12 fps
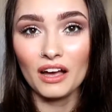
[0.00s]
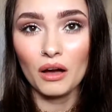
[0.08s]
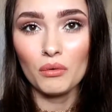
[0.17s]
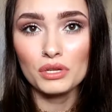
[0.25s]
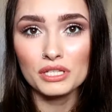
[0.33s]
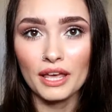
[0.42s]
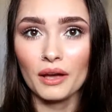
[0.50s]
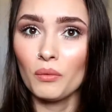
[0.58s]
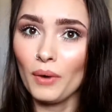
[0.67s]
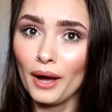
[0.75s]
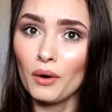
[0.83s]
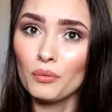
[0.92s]
I was like,
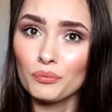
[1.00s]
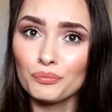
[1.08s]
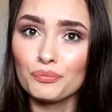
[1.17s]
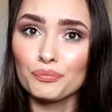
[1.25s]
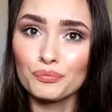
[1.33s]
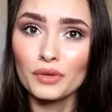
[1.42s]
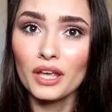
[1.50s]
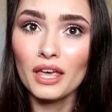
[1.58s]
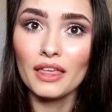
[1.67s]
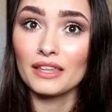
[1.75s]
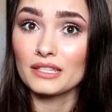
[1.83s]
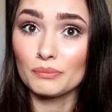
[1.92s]
wow,
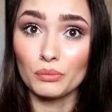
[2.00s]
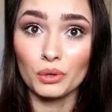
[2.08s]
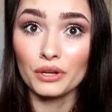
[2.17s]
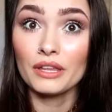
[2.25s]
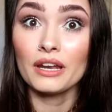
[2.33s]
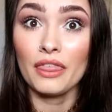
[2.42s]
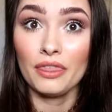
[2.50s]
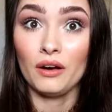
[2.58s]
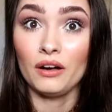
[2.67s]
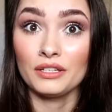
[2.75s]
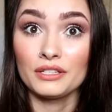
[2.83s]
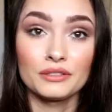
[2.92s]
it's more than I thought.